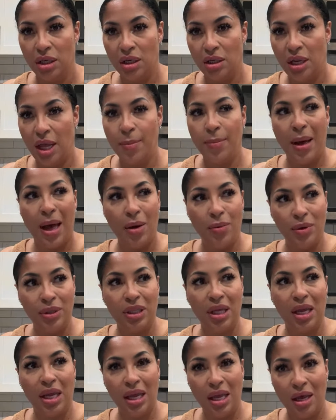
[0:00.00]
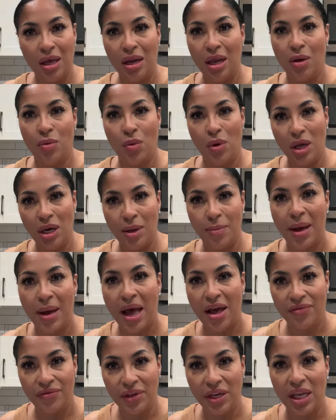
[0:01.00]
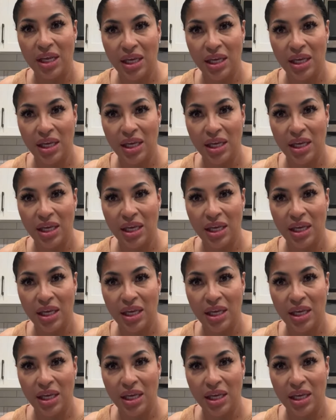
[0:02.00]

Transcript: They buy what the hell they want to buy for their